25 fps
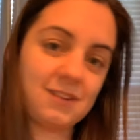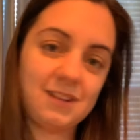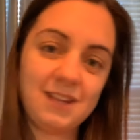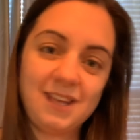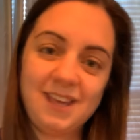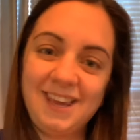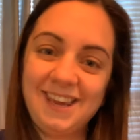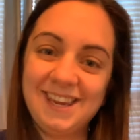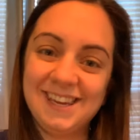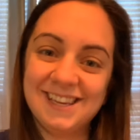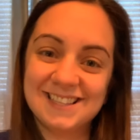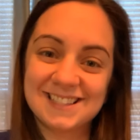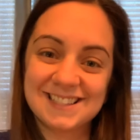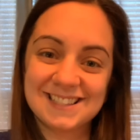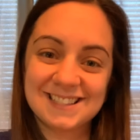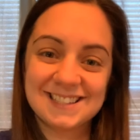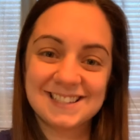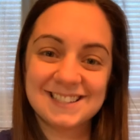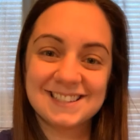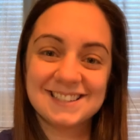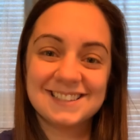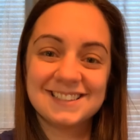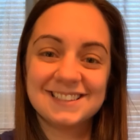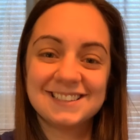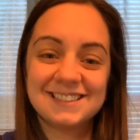Thanks.
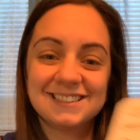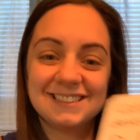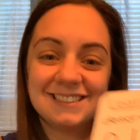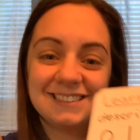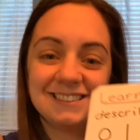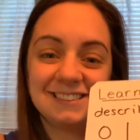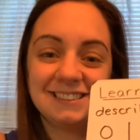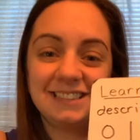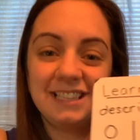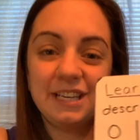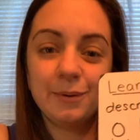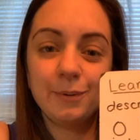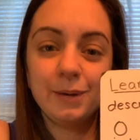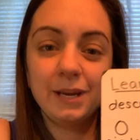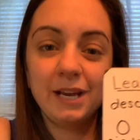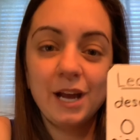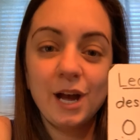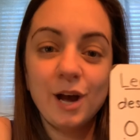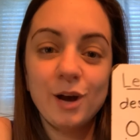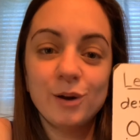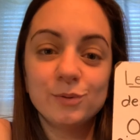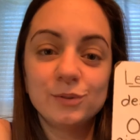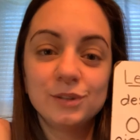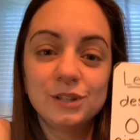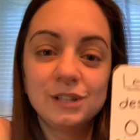There we
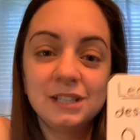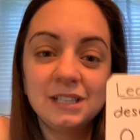go.